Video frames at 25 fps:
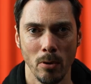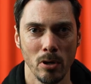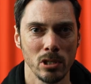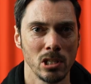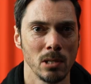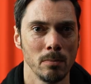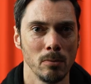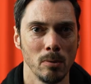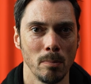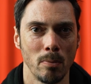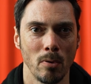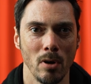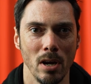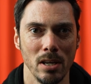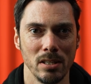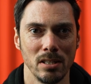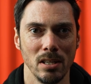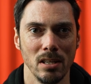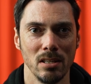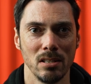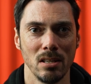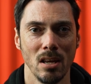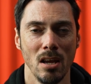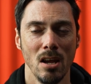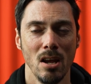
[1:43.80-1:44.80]
possible
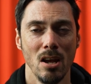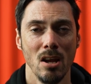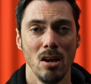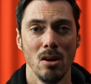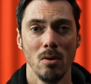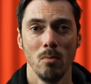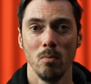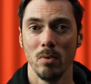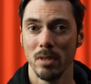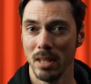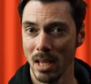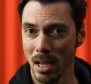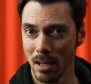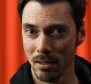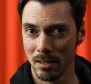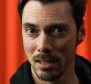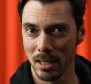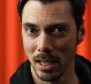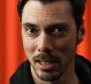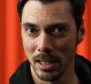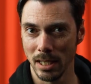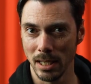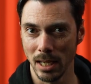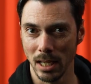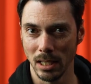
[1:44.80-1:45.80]
prices without
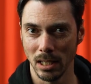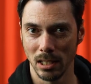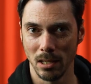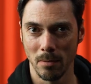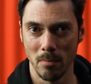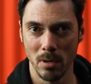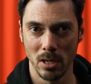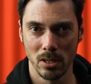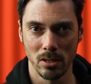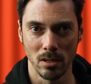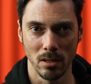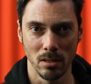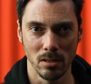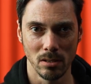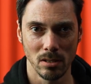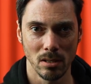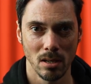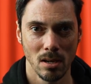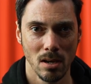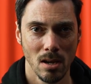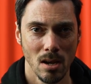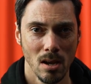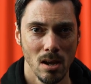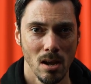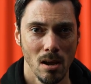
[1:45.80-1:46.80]
taking any commissions.
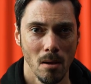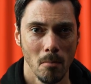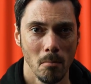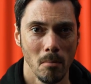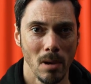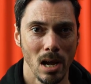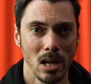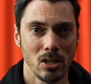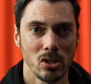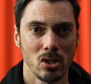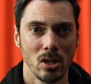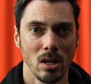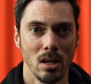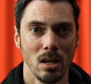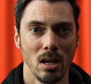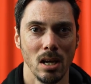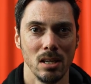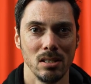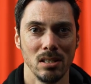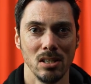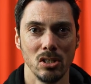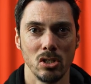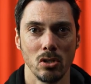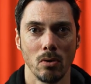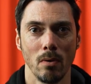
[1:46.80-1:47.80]
Matcha
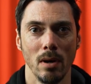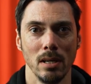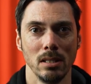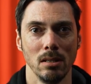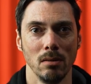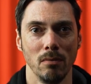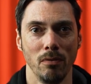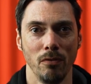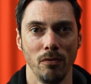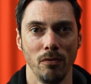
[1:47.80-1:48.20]
has integrated